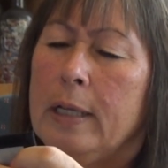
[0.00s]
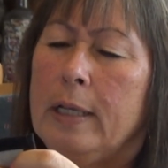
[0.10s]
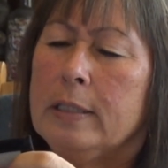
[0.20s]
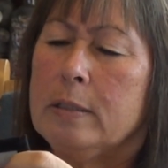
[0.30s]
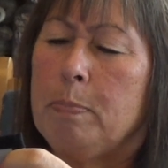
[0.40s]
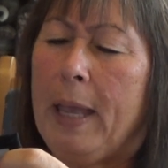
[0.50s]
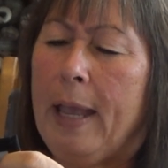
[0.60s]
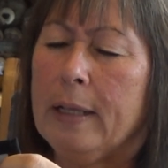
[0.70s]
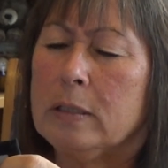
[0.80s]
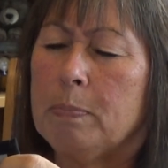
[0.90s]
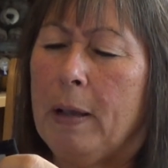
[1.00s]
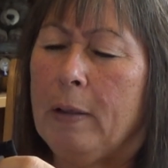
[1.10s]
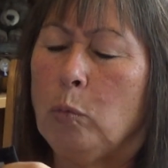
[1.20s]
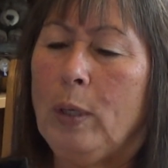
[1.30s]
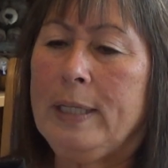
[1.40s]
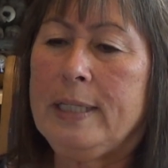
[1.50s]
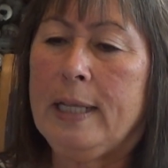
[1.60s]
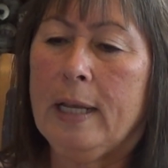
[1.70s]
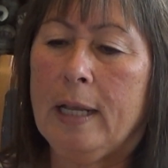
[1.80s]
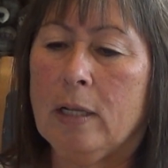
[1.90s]
It's Bags by
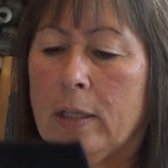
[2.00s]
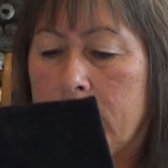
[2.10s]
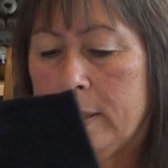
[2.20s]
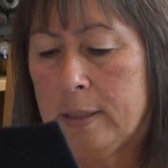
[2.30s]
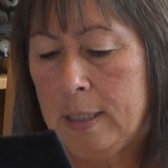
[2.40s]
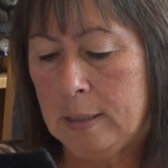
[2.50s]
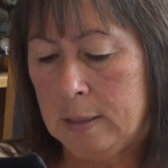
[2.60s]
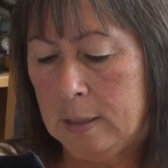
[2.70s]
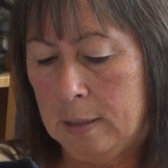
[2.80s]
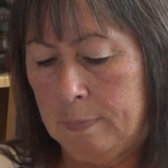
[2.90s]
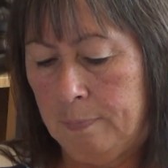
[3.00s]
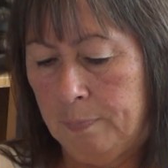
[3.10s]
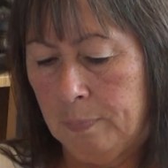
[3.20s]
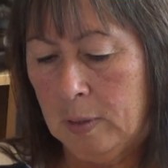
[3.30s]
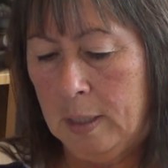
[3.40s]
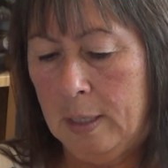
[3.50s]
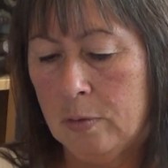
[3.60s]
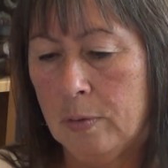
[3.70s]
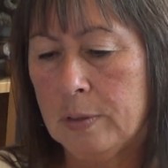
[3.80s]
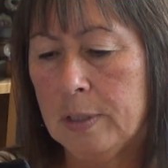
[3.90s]
Wendy, and I got this at
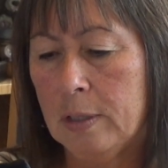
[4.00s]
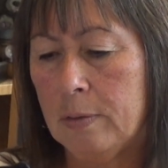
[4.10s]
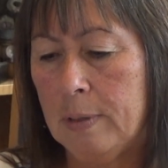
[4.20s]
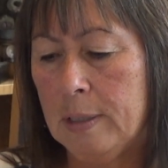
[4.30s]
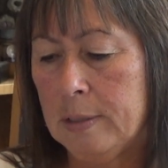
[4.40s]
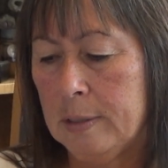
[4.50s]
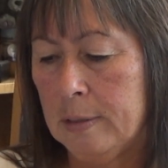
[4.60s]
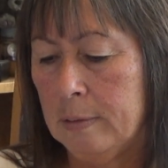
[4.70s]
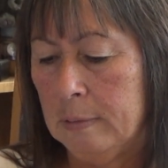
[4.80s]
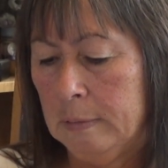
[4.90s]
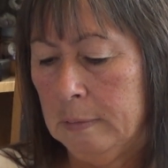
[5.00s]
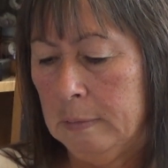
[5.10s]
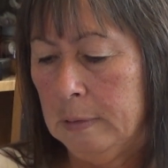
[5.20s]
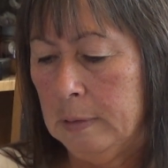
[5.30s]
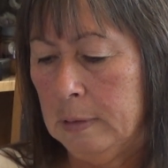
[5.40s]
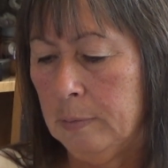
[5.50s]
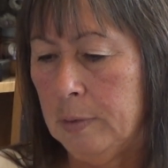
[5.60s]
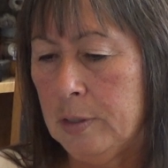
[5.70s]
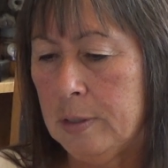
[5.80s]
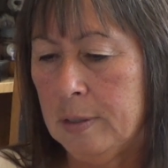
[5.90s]
Acorns and Threads. It
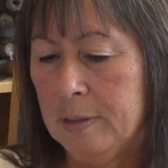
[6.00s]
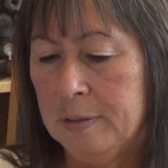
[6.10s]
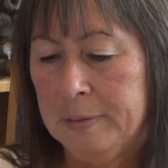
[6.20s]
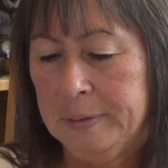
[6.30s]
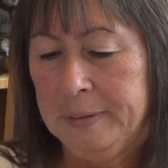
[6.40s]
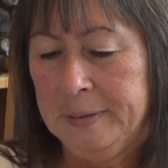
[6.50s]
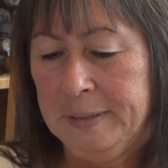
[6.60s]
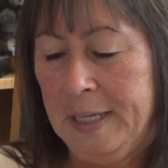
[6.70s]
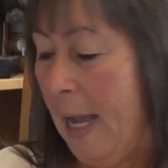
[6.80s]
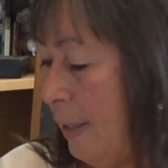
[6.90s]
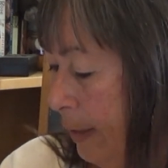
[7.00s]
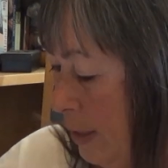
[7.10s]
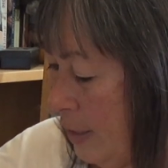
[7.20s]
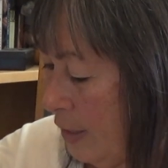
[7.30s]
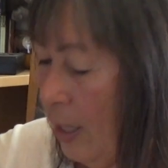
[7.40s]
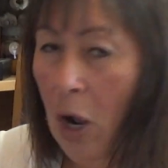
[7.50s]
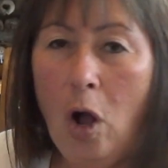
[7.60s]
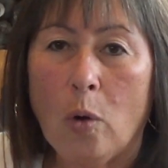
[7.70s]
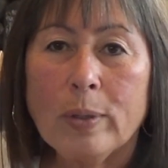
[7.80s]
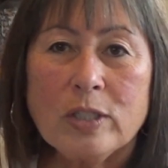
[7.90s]
was, yeah, this is going to
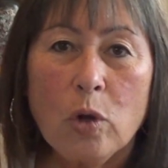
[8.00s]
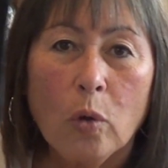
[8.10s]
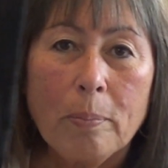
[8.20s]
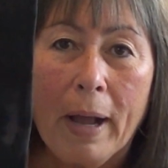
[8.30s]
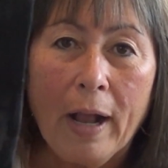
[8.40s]
always hold my